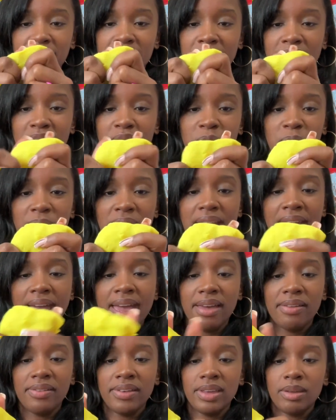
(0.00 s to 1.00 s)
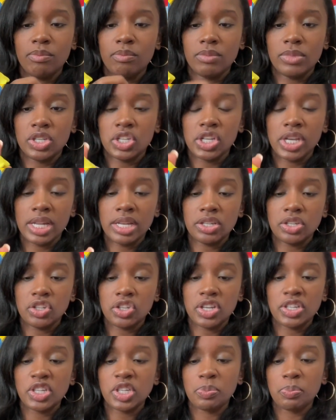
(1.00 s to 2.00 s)
There we have it. And Shannon's
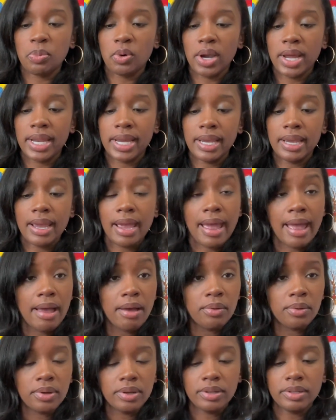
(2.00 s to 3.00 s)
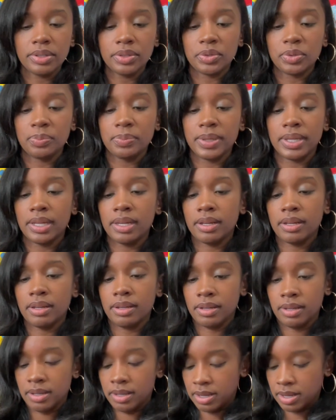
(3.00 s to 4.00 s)
just spreading it out a little bit.
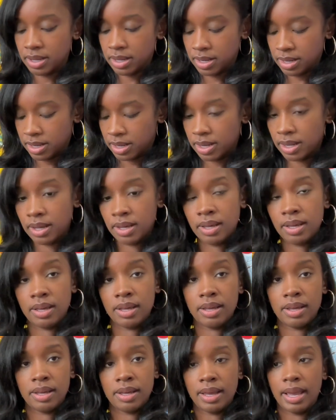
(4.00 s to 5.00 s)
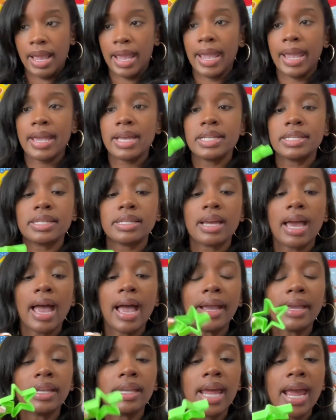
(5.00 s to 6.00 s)
And I
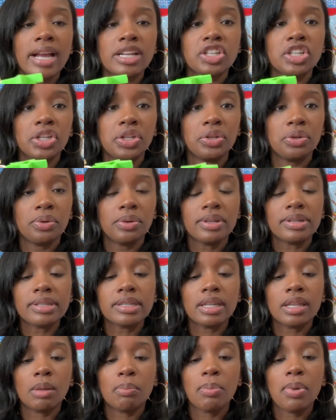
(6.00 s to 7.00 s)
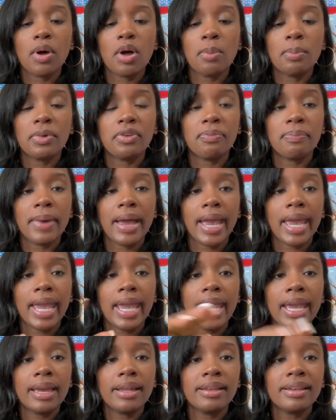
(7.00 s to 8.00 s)
can actually do this in the palm of my
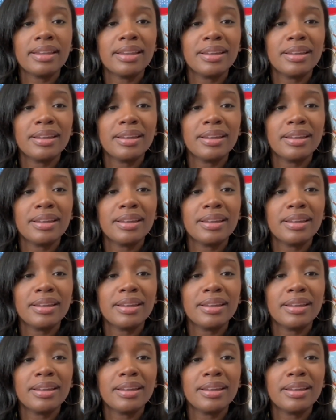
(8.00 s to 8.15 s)
hand.